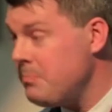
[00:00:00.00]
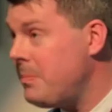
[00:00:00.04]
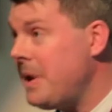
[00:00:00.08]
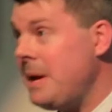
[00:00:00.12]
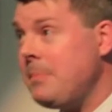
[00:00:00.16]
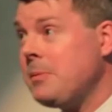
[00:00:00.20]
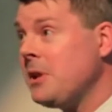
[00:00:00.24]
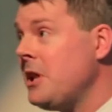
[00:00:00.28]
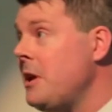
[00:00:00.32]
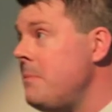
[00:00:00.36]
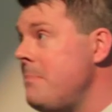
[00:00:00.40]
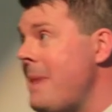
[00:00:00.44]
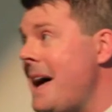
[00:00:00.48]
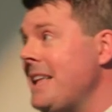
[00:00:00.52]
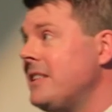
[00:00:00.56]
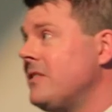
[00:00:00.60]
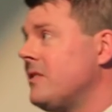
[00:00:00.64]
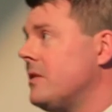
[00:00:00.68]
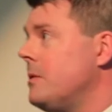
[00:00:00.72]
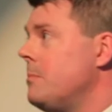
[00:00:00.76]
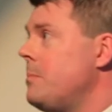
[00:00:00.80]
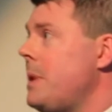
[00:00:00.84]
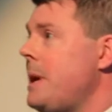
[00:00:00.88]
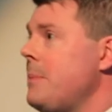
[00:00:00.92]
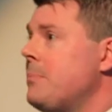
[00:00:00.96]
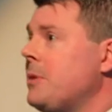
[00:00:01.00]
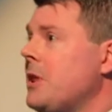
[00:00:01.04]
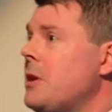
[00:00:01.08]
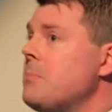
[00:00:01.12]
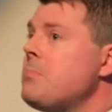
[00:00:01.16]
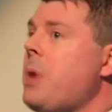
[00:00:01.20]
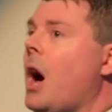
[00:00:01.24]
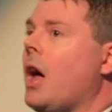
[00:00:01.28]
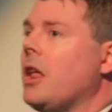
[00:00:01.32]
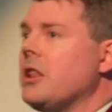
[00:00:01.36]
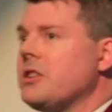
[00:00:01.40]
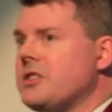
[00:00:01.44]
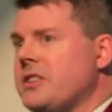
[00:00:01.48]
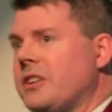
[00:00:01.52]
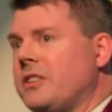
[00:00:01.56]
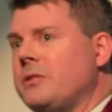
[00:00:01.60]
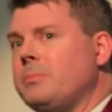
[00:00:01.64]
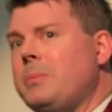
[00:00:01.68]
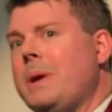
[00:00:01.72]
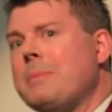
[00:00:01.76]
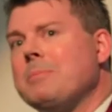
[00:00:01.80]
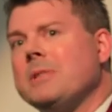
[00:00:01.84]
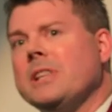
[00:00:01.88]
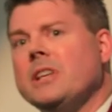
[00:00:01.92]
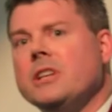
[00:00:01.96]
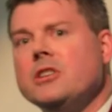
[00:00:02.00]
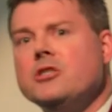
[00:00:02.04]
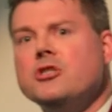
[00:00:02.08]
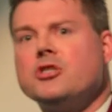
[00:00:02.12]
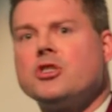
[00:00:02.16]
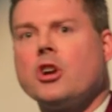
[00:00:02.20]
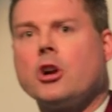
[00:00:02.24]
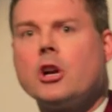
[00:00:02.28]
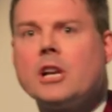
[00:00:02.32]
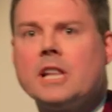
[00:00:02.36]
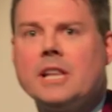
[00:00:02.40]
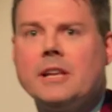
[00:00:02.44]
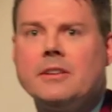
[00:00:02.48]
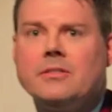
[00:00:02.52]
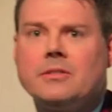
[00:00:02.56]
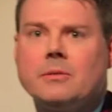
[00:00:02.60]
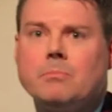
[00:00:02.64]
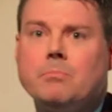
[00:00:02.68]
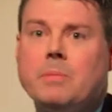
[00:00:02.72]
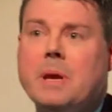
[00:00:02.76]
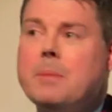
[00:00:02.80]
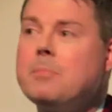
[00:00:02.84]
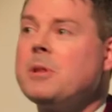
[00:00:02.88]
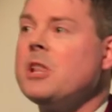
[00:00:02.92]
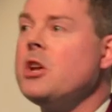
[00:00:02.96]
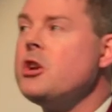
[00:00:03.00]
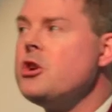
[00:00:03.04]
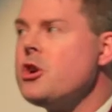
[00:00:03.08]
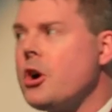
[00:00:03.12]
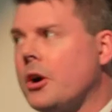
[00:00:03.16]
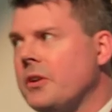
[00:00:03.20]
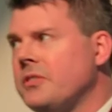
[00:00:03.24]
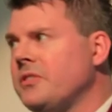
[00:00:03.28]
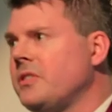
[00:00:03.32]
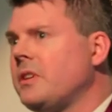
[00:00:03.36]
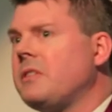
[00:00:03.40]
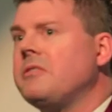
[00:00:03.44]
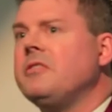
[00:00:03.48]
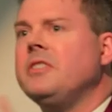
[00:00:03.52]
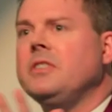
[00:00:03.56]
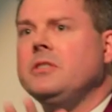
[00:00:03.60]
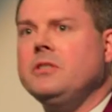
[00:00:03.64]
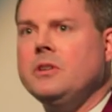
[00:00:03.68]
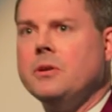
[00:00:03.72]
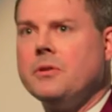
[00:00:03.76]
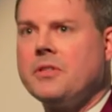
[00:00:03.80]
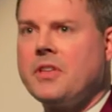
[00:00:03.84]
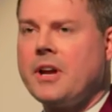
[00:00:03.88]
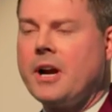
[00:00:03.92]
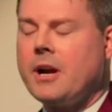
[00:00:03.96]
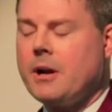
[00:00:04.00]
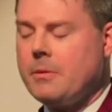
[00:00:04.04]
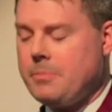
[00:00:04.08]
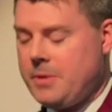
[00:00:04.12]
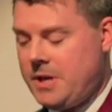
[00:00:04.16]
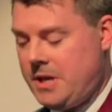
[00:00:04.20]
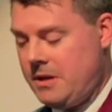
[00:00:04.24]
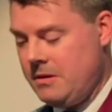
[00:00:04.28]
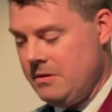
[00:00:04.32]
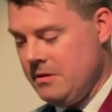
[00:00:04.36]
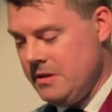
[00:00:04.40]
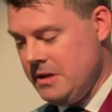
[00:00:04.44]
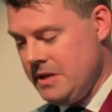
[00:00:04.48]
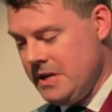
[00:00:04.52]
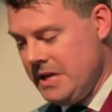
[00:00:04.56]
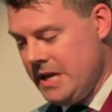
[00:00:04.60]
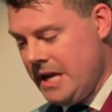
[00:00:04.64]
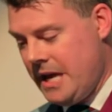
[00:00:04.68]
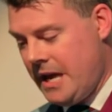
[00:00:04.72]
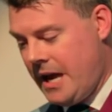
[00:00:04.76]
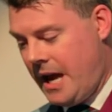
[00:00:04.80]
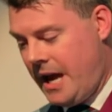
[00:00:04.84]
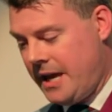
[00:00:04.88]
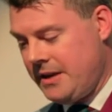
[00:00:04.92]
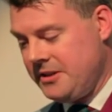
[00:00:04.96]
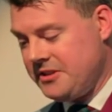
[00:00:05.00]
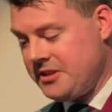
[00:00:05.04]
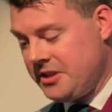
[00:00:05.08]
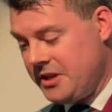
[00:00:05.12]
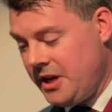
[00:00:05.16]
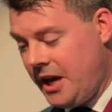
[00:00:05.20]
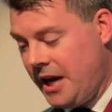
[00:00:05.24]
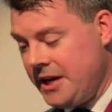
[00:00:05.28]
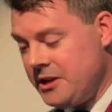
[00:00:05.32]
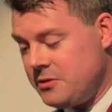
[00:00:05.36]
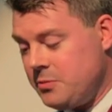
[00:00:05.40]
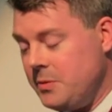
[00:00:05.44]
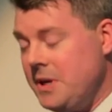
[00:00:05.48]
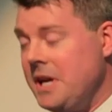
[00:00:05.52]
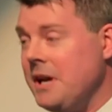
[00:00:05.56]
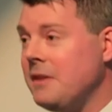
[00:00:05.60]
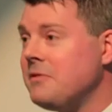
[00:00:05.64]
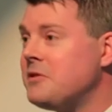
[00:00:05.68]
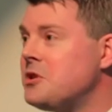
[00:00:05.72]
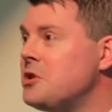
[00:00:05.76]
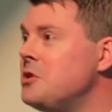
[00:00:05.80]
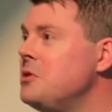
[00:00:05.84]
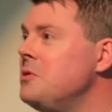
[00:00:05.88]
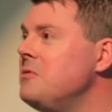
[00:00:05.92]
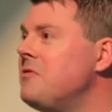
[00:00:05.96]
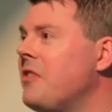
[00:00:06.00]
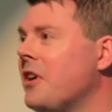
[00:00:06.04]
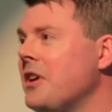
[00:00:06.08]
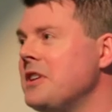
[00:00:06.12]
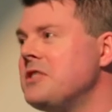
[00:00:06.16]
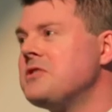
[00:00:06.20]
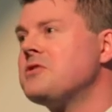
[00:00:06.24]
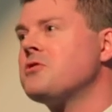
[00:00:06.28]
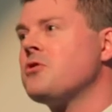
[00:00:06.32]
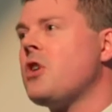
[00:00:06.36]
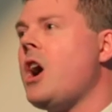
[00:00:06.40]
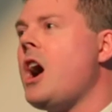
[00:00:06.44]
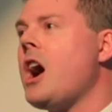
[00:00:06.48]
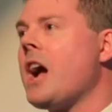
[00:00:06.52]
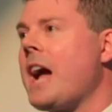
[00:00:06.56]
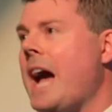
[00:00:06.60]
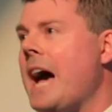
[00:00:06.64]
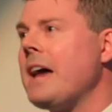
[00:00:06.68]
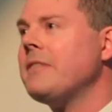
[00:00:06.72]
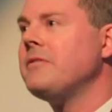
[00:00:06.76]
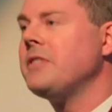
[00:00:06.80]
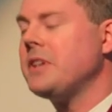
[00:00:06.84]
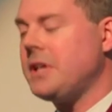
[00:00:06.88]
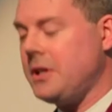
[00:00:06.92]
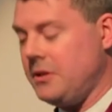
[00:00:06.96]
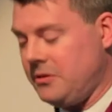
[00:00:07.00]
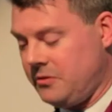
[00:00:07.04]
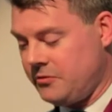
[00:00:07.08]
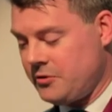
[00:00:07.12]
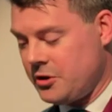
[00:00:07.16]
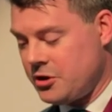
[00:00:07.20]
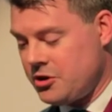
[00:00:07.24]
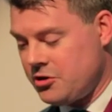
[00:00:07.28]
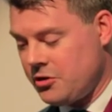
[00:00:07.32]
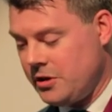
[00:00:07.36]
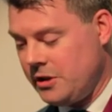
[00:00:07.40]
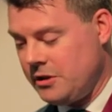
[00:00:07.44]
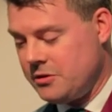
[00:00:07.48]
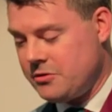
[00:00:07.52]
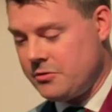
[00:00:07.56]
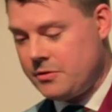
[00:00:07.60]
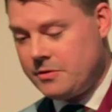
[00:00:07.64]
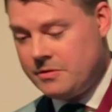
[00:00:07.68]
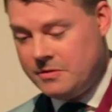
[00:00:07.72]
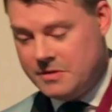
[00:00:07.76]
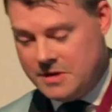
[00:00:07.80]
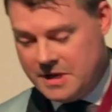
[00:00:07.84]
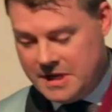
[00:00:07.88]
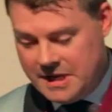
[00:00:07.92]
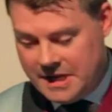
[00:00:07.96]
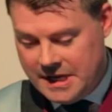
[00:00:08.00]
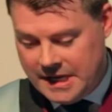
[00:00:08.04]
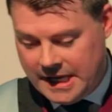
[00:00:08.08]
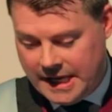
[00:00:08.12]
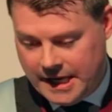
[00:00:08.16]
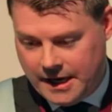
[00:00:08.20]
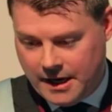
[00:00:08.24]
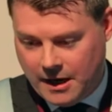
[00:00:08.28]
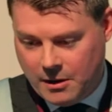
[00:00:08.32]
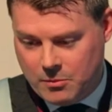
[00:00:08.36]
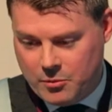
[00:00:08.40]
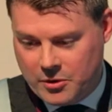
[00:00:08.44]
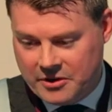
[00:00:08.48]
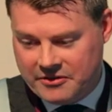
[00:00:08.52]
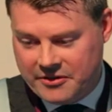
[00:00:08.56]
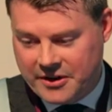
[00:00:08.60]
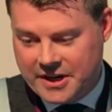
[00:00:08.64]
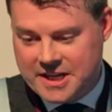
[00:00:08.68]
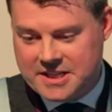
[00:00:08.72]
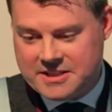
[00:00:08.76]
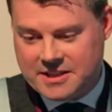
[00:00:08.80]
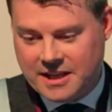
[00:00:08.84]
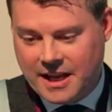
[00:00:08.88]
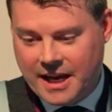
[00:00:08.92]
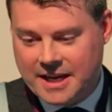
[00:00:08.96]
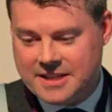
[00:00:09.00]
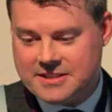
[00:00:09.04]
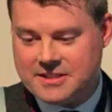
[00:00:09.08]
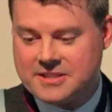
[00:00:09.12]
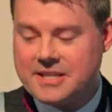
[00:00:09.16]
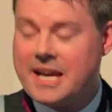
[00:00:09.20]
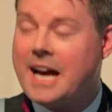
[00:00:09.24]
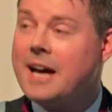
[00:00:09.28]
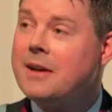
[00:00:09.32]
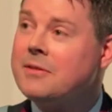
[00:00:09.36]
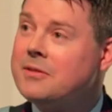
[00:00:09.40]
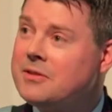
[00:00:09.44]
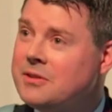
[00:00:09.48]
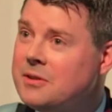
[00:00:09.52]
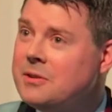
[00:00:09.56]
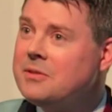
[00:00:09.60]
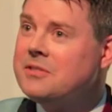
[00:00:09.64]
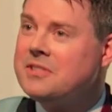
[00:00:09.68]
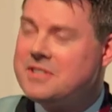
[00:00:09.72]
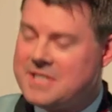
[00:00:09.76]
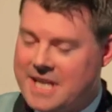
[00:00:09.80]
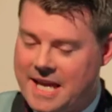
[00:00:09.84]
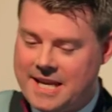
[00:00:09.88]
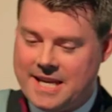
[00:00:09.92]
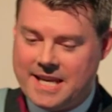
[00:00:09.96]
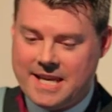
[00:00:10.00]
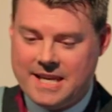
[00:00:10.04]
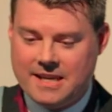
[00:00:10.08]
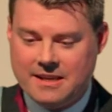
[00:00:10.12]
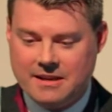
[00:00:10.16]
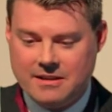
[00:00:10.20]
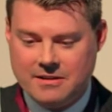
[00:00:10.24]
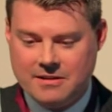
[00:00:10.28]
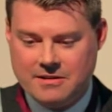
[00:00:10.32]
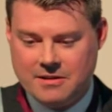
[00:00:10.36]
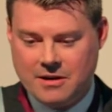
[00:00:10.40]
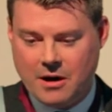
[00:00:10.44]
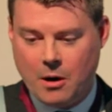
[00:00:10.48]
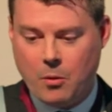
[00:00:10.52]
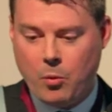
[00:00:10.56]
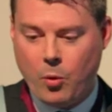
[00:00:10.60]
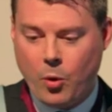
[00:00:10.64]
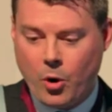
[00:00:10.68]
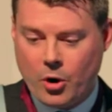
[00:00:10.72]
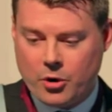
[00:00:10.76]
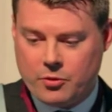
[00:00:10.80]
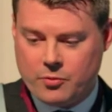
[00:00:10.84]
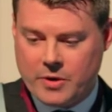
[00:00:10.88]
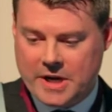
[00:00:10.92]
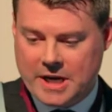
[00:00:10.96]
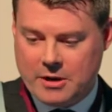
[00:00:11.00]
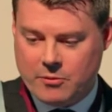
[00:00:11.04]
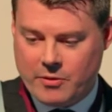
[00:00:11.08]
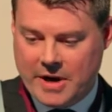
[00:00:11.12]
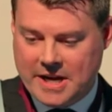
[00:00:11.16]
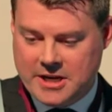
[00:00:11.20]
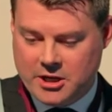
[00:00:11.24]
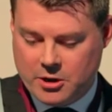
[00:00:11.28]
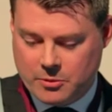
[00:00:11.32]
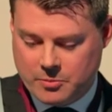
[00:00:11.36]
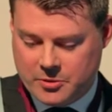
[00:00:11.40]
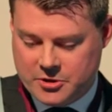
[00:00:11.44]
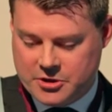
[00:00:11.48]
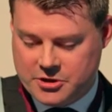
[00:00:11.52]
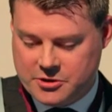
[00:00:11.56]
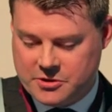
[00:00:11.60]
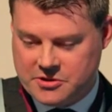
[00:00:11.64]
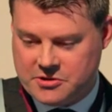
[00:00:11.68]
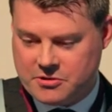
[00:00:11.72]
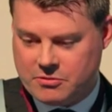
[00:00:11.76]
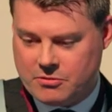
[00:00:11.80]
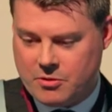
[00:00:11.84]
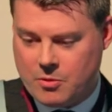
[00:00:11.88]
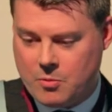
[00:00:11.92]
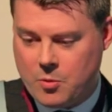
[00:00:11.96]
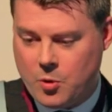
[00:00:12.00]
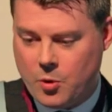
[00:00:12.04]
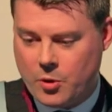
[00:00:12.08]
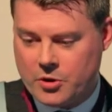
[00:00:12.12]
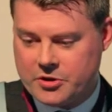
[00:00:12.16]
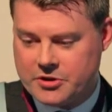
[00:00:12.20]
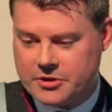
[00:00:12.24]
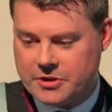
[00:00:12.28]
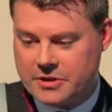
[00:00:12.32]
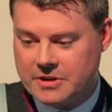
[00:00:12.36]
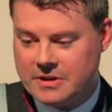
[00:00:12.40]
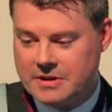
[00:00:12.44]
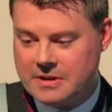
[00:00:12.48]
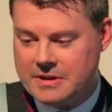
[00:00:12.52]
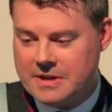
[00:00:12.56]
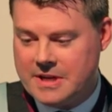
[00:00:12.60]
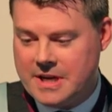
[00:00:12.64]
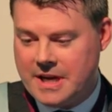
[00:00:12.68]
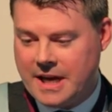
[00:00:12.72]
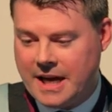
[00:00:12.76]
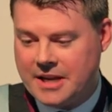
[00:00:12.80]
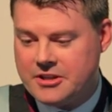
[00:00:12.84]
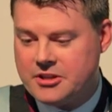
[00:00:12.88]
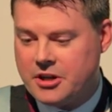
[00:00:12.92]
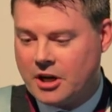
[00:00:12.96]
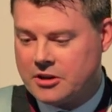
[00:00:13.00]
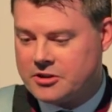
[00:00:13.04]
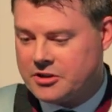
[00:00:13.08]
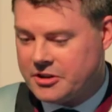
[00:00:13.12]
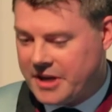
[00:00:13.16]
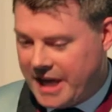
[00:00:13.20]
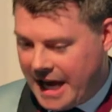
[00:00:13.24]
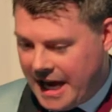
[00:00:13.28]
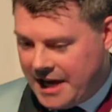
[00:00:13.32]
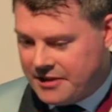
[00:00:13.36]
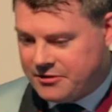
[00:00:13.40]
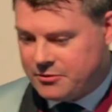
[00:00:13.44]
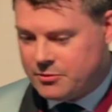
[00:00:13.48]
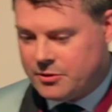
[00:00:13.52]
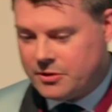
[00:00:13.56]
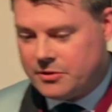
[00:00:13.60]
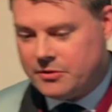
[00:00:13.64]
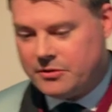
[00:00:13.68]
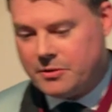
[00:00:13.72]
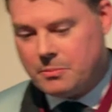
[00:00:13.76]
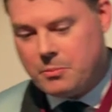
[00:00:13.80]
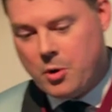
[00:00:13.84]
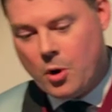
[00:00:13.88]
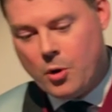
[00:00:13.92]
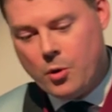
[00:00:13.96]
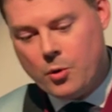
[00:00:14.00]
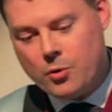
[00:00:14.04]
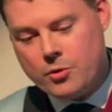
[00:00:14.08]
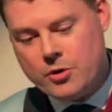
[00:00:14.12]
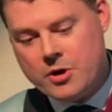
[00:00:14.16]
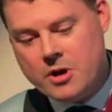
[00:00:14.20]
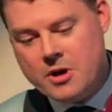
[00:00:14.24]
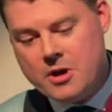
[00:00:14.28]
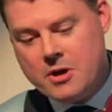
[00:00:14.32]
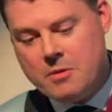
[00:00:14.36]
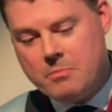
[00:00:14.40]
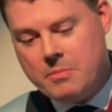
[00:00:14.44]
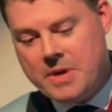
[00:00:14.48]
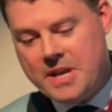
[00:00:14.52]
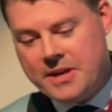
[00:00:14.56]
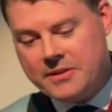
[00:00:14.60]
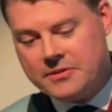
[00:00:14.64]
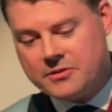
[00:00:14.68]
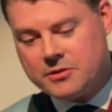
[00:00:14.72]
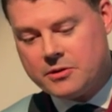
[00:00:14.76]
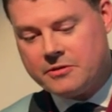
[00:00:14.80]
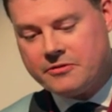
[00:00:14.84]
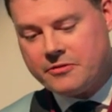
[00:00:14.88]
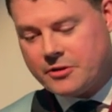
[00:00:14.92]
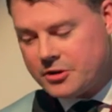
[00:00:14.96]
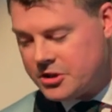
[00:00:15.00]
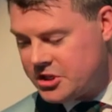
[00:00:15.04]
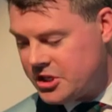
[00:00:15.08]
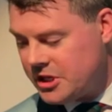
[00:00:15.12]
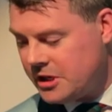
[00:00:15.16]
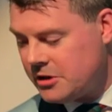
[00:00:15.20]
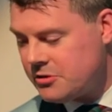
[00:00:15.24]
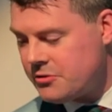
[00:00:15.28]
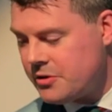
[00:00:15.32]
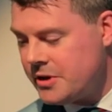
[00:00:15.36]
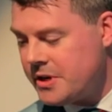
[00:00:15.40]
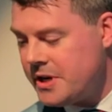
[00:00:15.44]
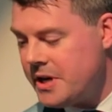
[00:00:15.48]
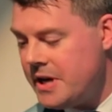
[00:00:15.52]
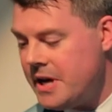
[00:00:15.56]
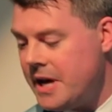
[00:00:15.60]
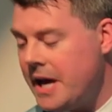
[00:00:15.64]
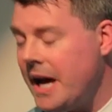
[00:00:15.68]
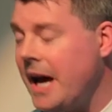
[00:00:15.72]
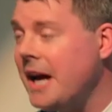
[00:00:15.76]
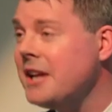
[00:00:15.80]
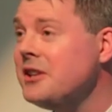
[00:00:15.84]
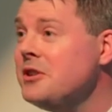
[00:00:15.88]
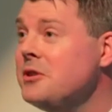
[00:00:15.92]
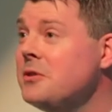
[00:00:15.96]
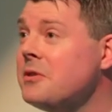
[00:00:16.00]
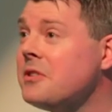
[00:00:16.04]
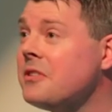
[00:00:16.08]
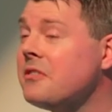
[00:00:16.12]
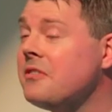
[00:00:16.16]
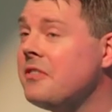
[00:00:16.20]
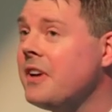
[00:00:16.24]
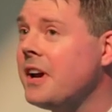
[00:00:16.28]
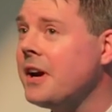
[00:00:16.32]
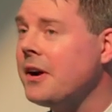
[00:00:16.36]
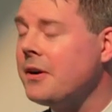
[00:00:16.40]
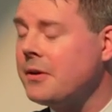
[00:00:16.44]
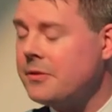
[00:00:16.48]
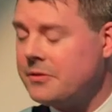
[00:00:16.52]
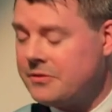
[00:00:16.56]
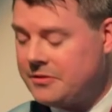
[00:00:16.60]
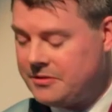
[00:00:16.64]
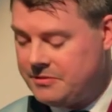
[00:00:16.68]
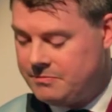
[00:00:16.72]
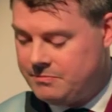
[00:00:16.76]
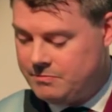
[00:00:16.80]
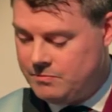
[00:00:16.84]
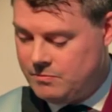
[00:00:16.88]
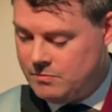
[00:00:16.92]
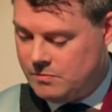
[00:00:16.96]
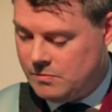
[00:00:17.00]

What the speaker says: People in medicine, people in politics, people in journalism, people in nursing, physiotherapy. And tonight we have two very strong advocates for children. And we're very delighted to have Susan Dennehy, award-winning radio producer and reporter, and Dr. Catherine Zappone, Minister for Children and Youth Affairs.